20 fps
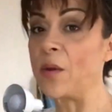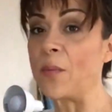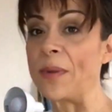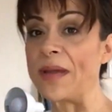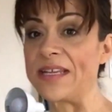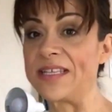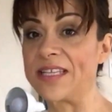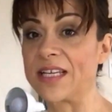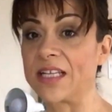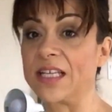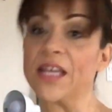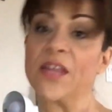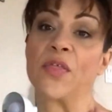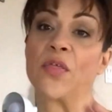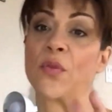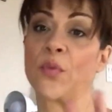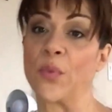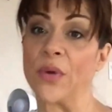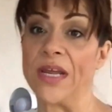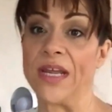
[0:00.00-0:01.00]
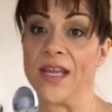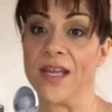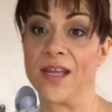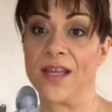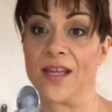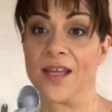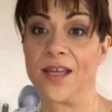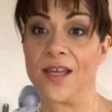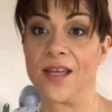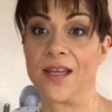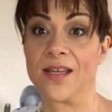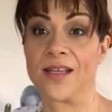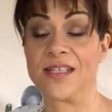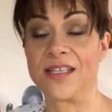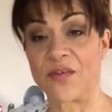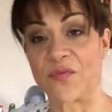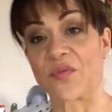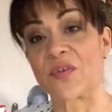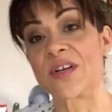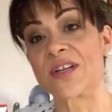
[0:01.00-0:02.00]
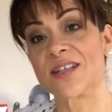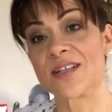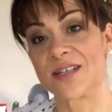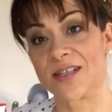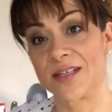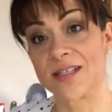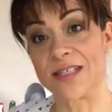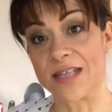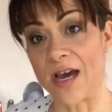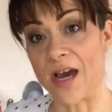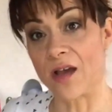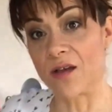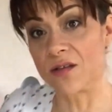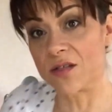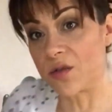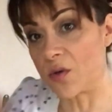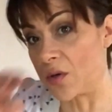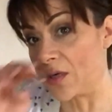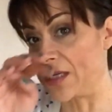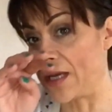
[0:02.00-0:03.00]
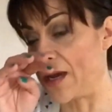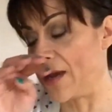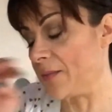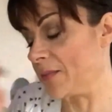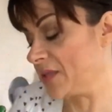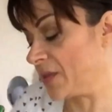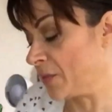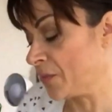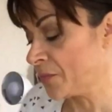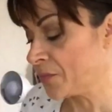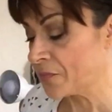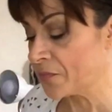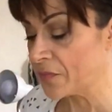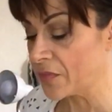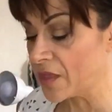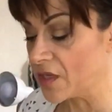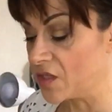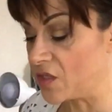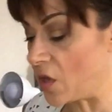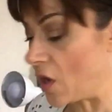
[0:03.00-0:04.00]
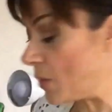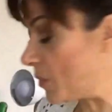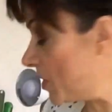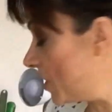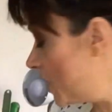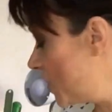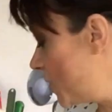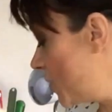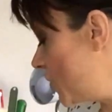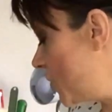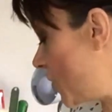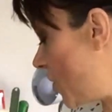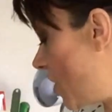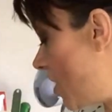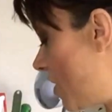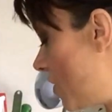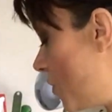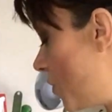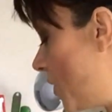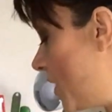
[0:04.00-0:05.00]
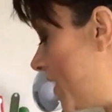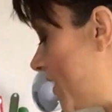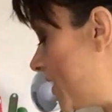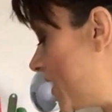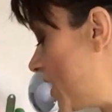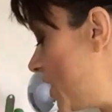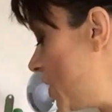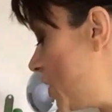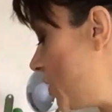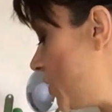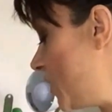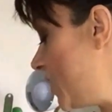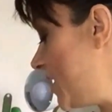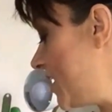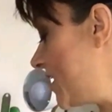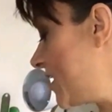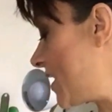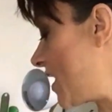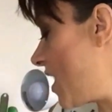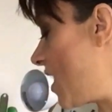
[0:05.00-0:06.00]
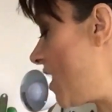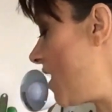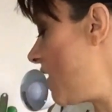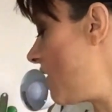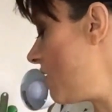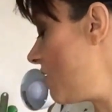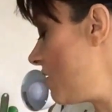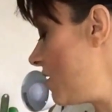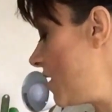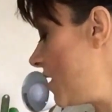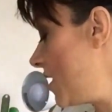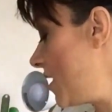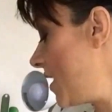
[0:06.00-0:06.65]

they're basically 3 different styles or types. So I'm going to start with the Uni Style,